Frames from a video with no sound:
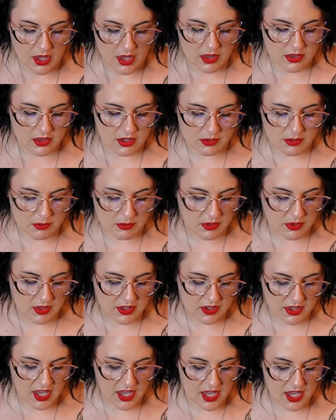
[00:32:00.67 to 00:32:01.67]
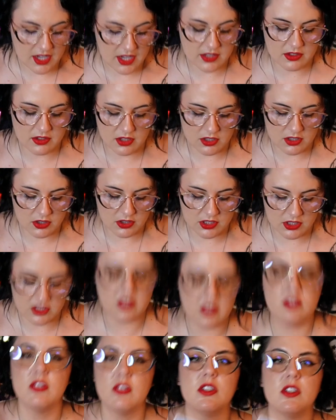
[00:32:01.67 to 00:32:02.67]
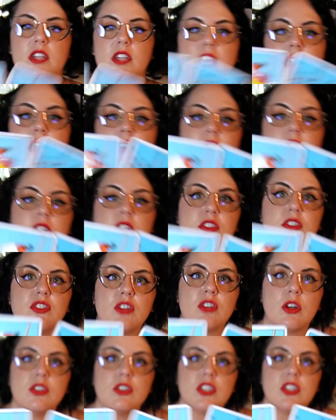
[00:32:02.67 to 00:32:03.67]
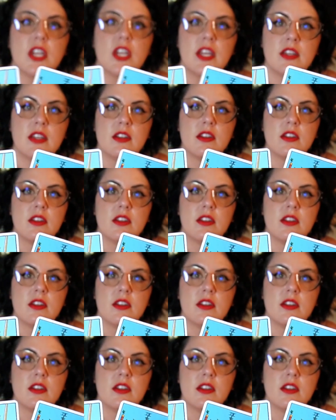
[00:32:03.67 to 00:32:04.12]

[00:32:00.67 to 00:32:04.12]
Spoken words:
This kid is literally just looking. They're searching